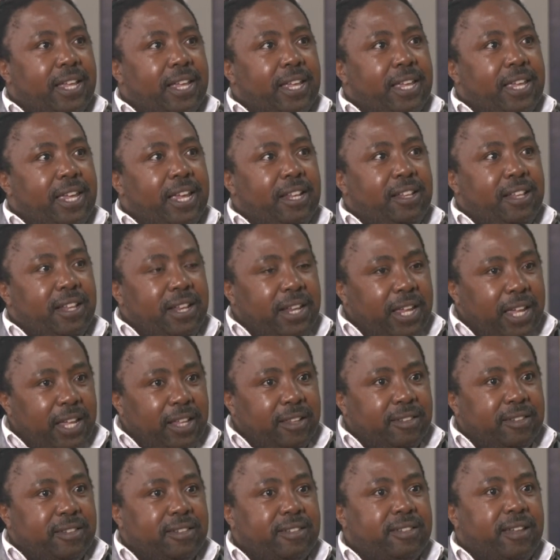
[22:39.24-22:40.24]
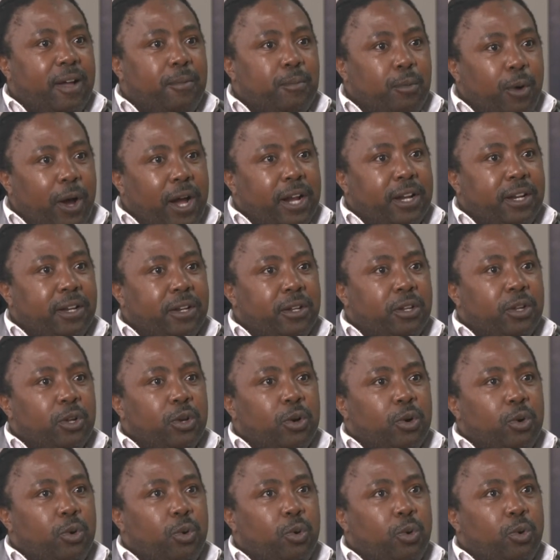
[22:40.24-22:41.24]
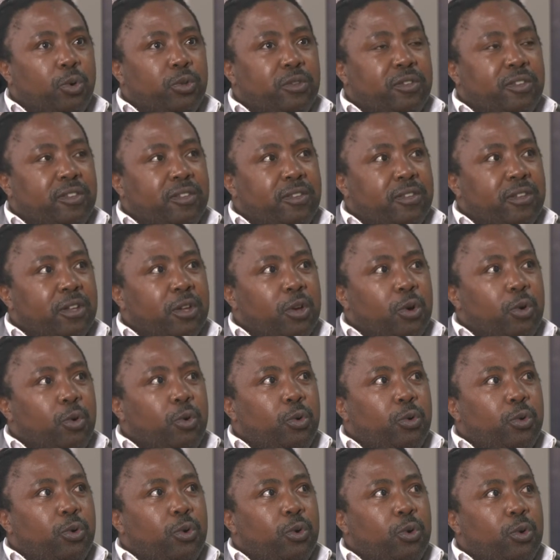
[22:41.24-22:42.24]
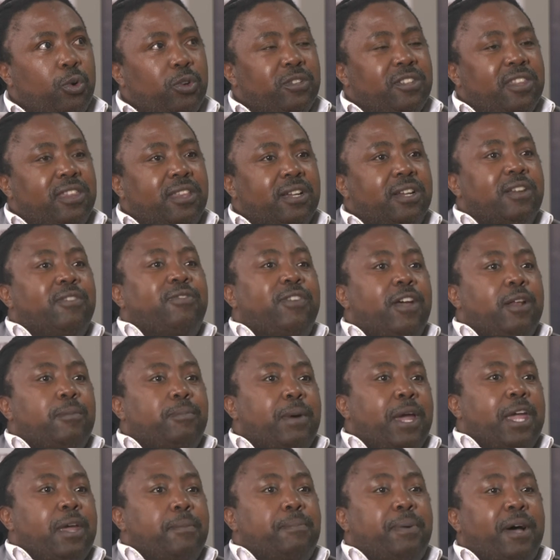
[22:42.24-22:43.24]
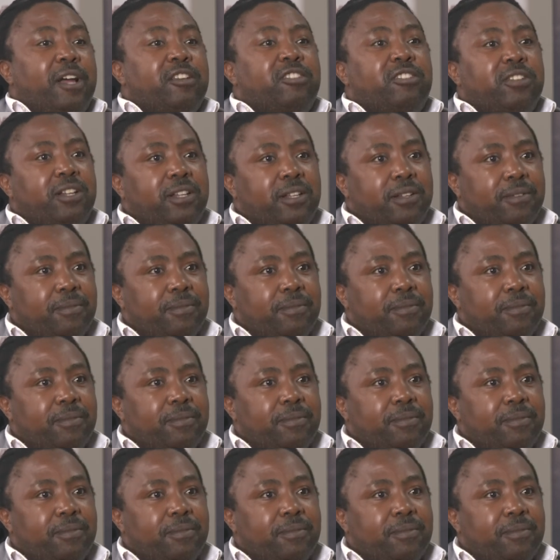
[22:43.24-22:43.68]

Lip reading: It needs someone who's driven by a passion.